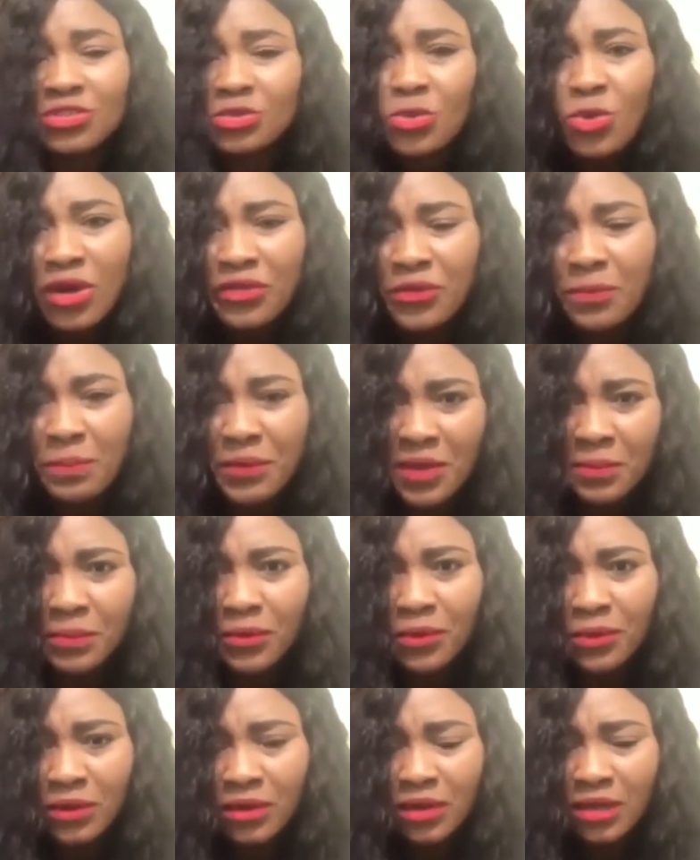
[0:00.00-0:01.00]
did to other
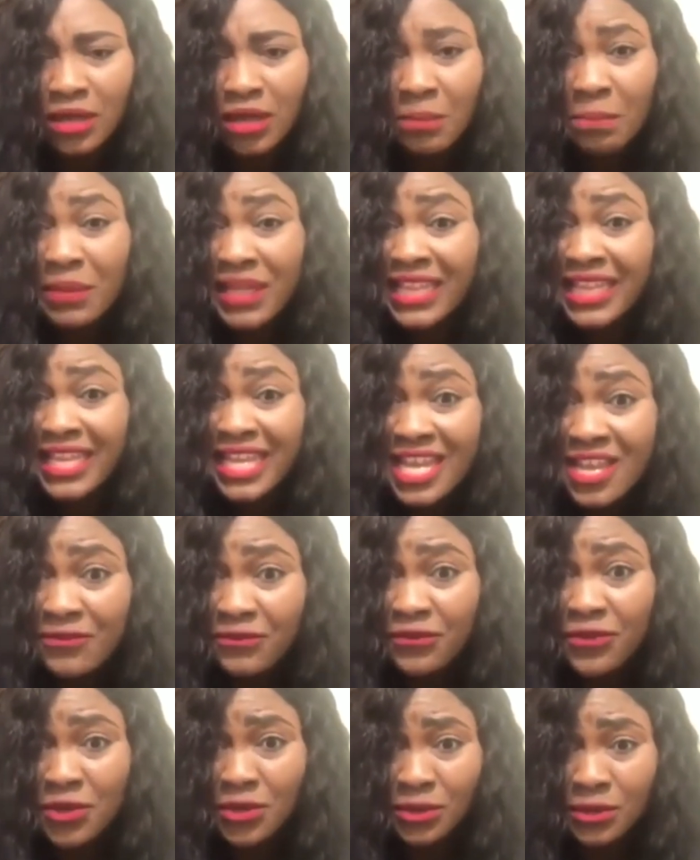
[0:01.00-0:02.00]
people,
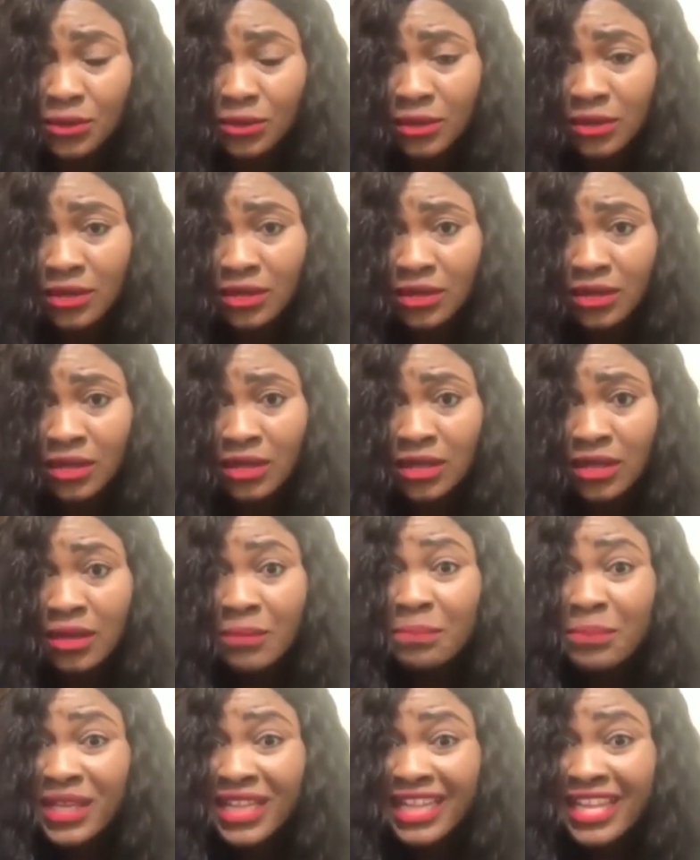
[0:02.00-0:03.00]
believe you
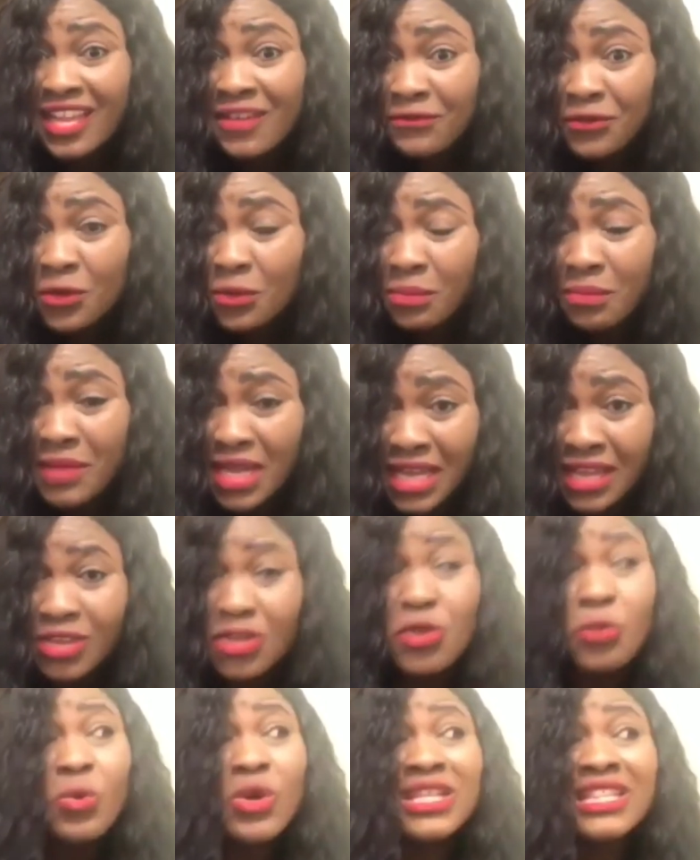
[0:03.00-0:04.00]
me,
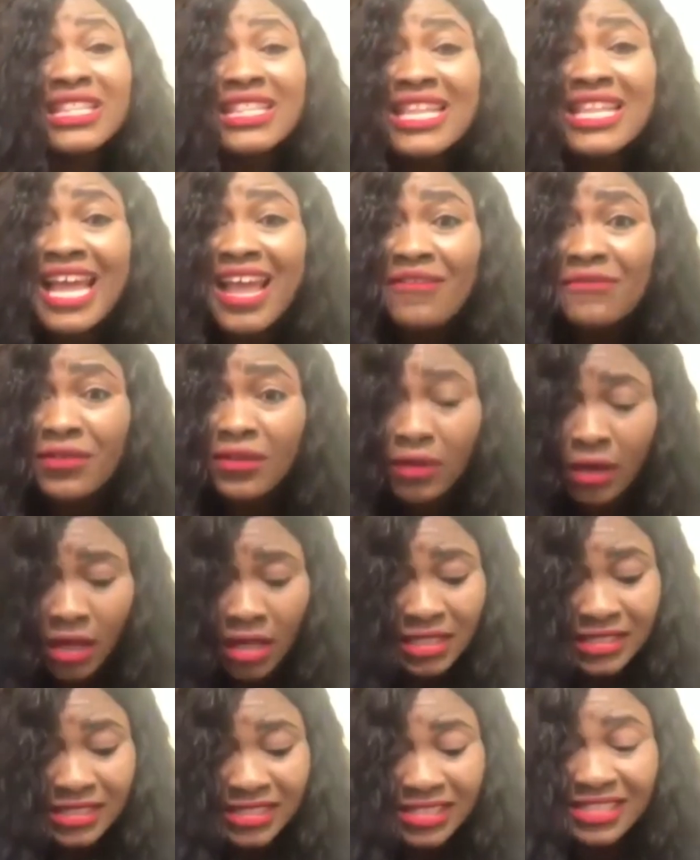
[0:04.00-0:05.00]
you will never
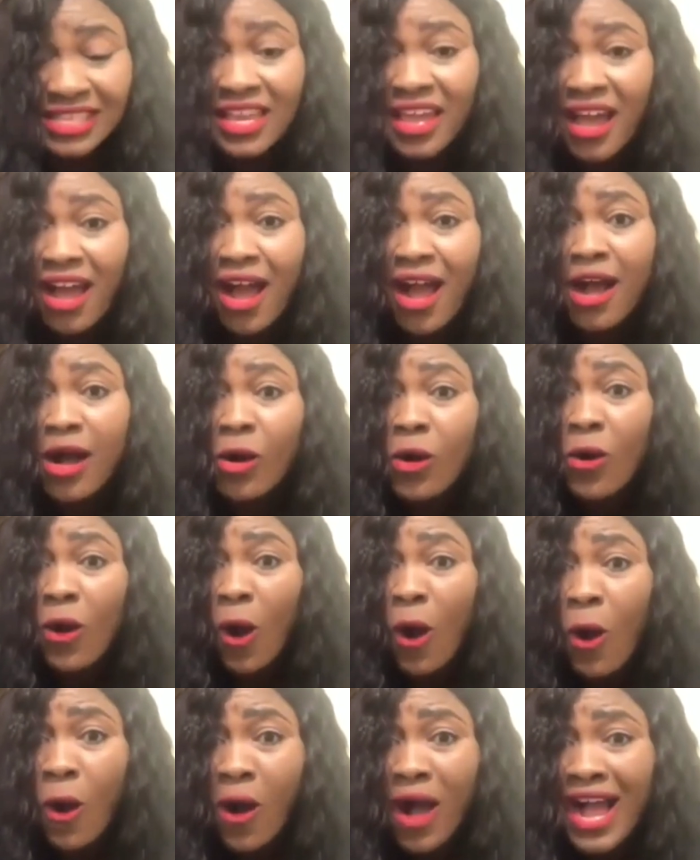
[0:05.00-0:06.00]
see her or
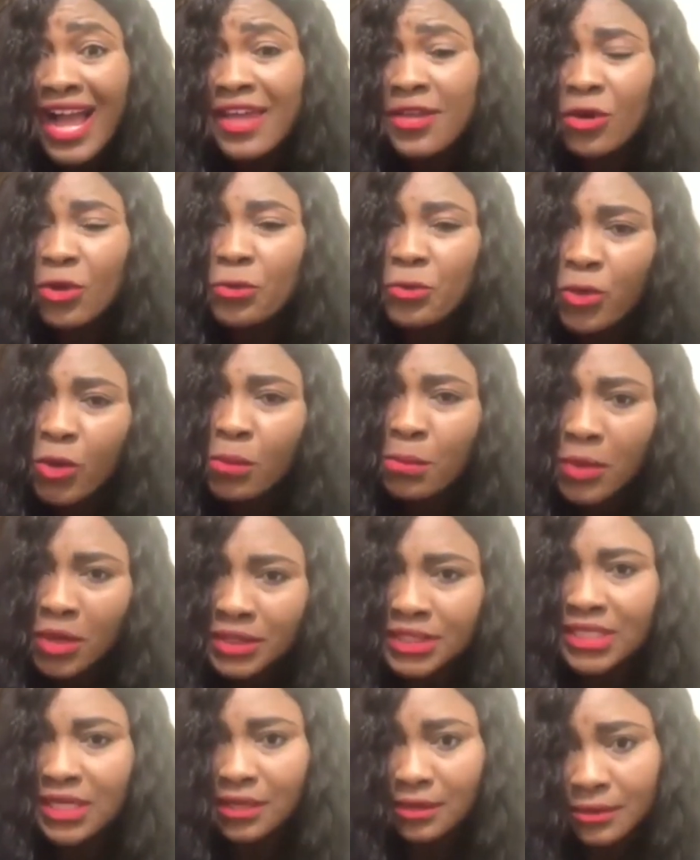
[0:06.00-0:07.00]
call her your role
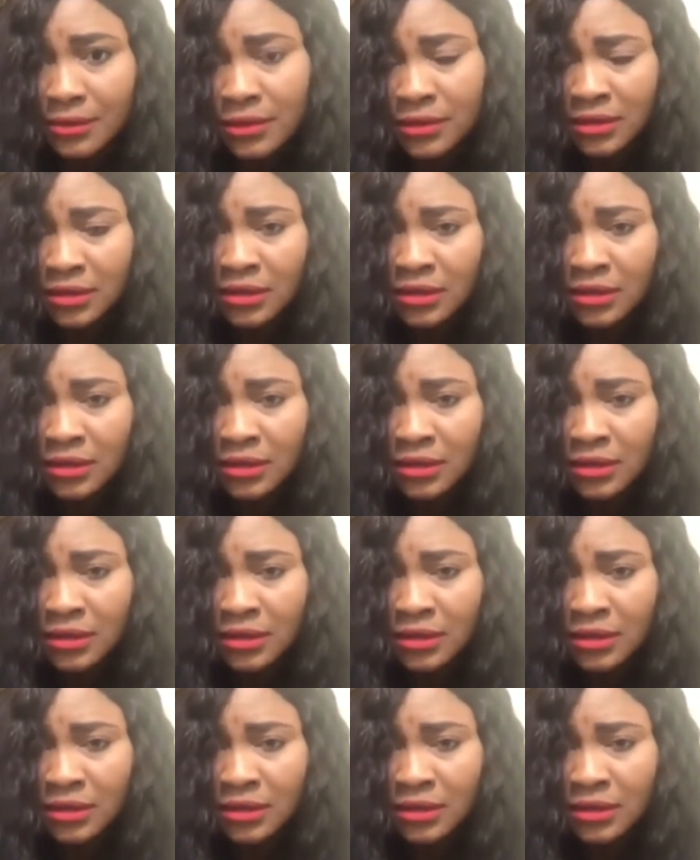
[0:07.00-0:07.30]
model.